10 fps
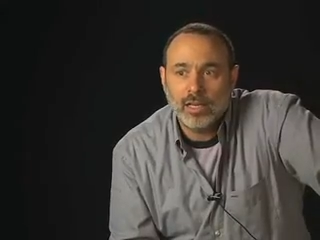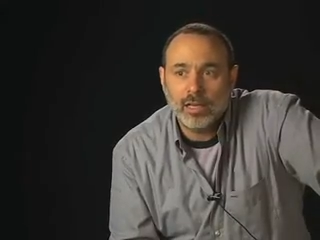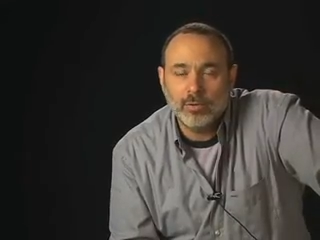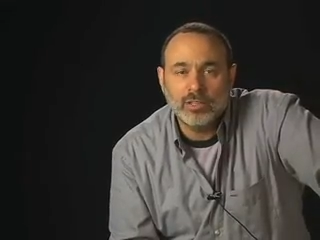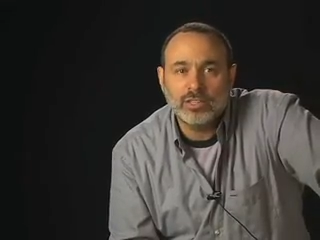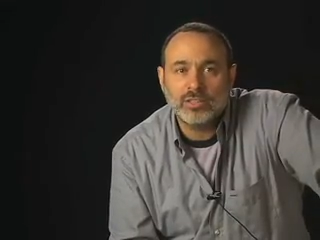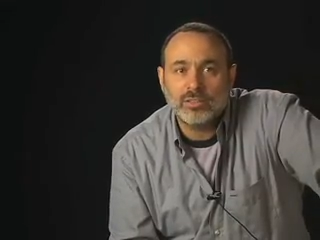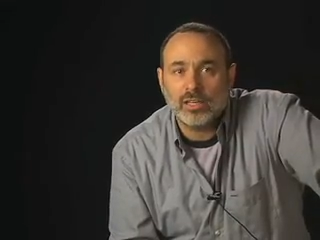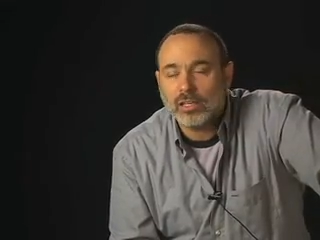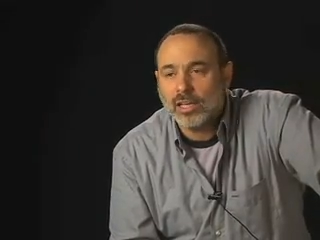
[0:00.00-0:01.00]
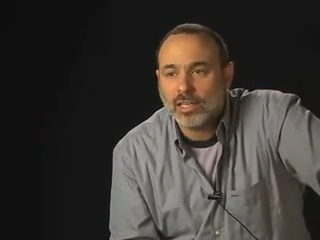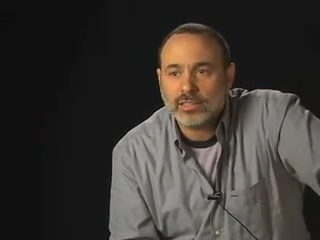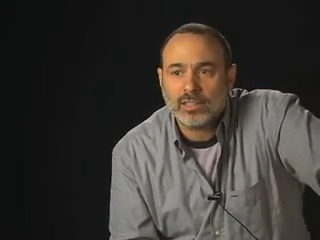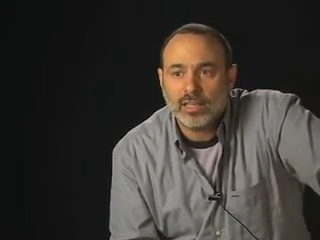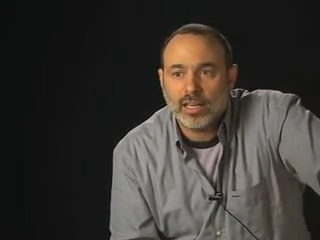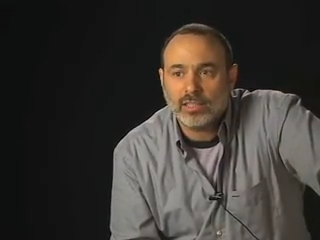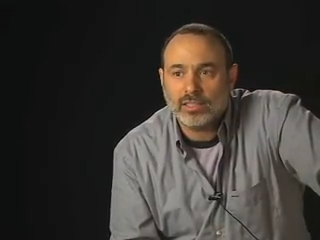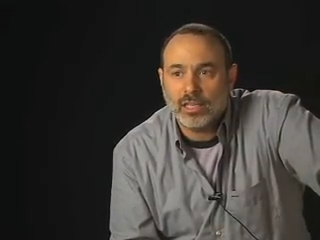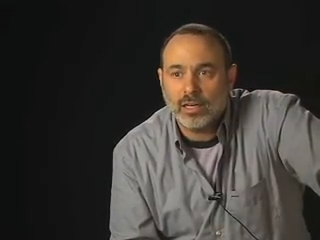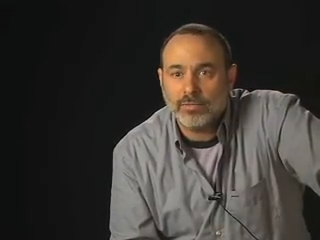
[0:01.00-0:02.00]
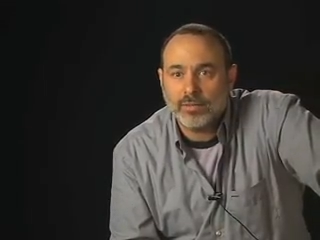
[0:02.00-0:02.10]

It was a classic case of